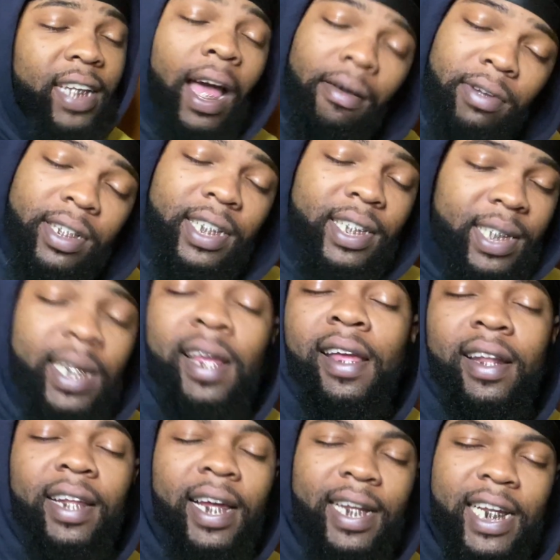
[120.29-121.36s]
I was just
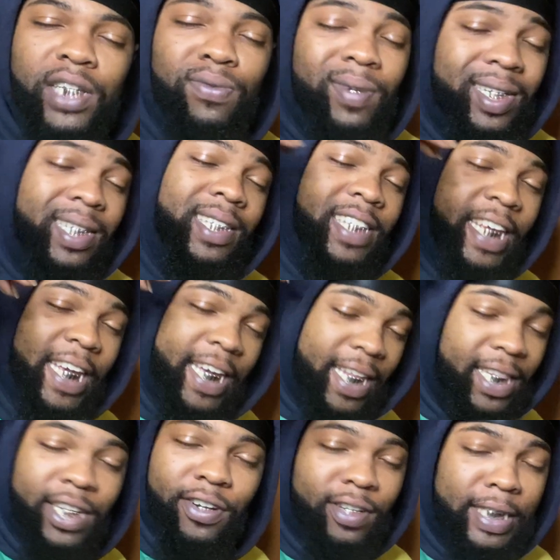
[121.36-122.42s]
saying like that's what it said
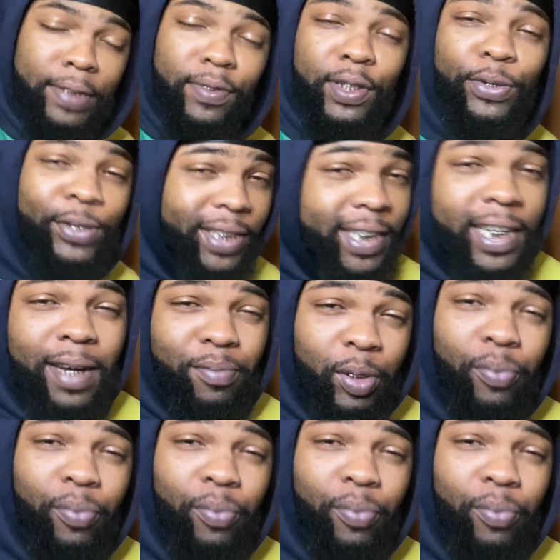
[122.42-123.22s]
literally when you look up the